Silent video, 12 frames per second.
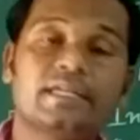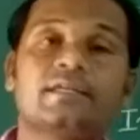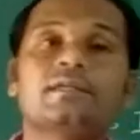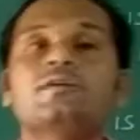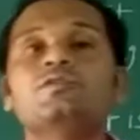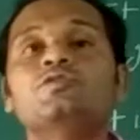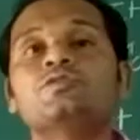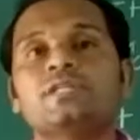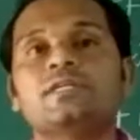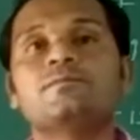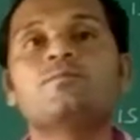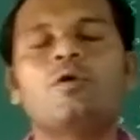that
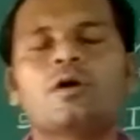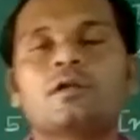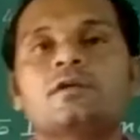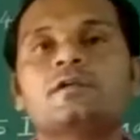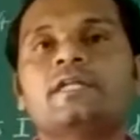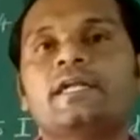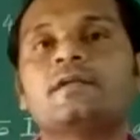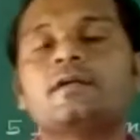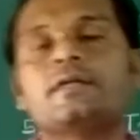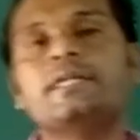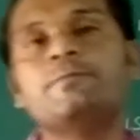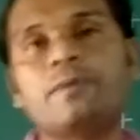using for
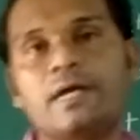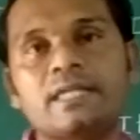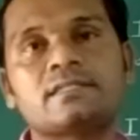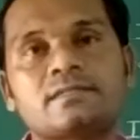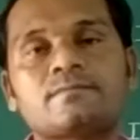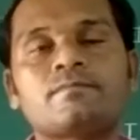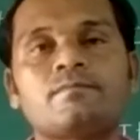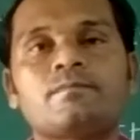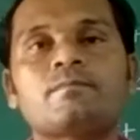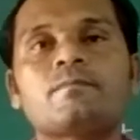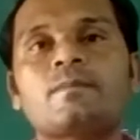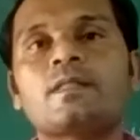that defense.
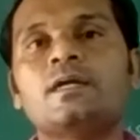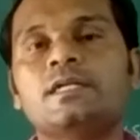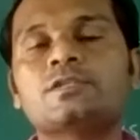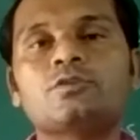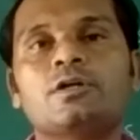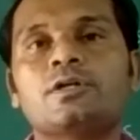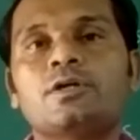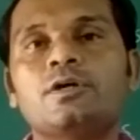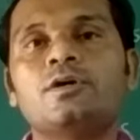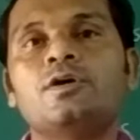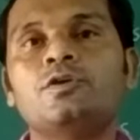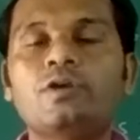In
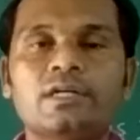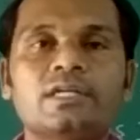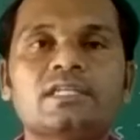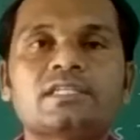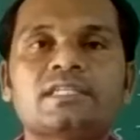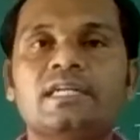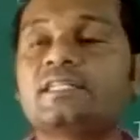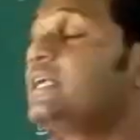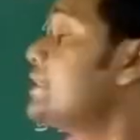short, you understand